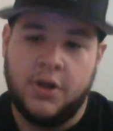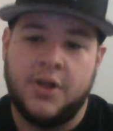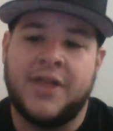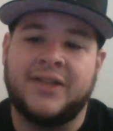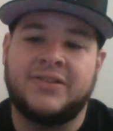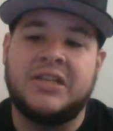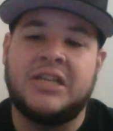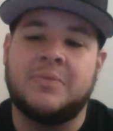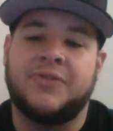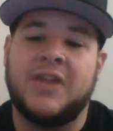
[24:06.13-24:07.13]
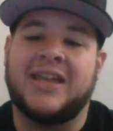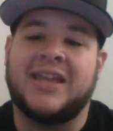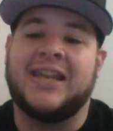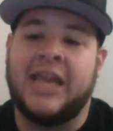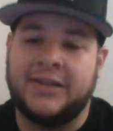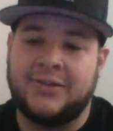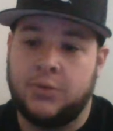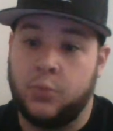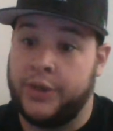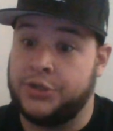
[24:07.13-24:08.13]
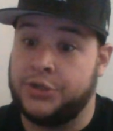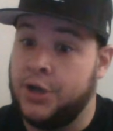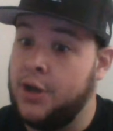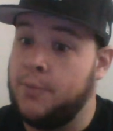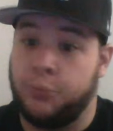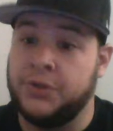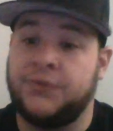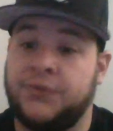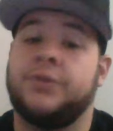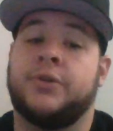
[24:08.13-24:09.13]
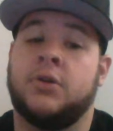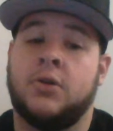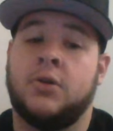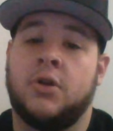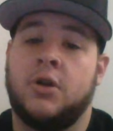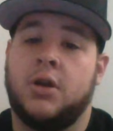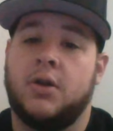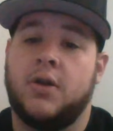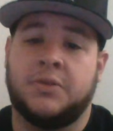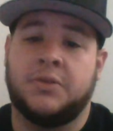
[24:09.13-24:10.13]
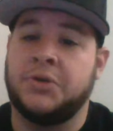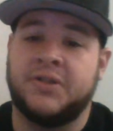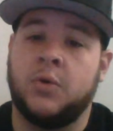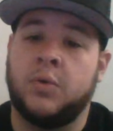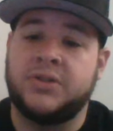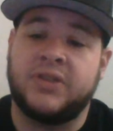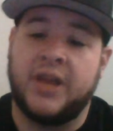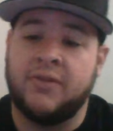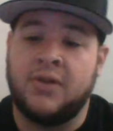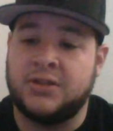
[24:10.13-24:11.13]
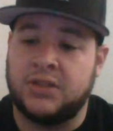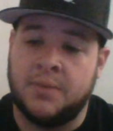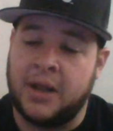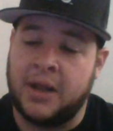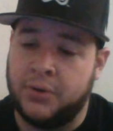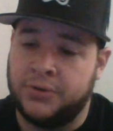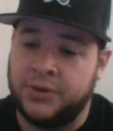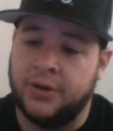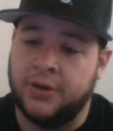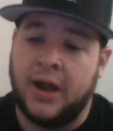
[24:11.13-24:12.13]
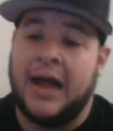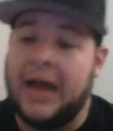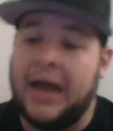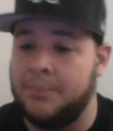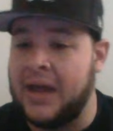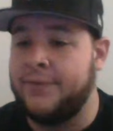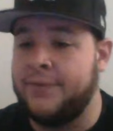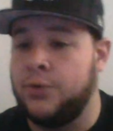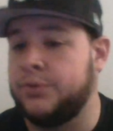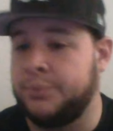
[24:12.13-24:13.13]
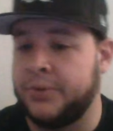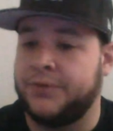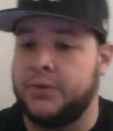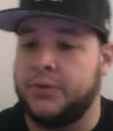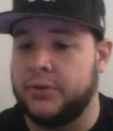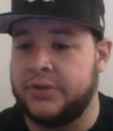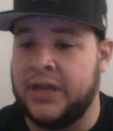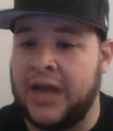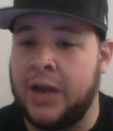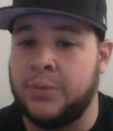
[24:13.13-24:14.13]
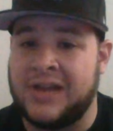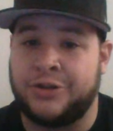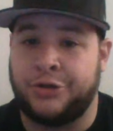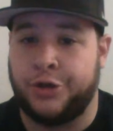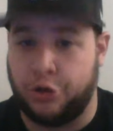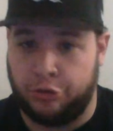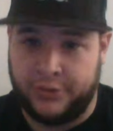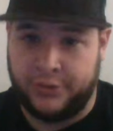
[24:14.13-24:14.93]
That team, if they can hit, which Prince Fielder, as much as everyone wants to say A-Rod's the comeback player of the year, my vote is Prince Fielder because that guy was actually hurt.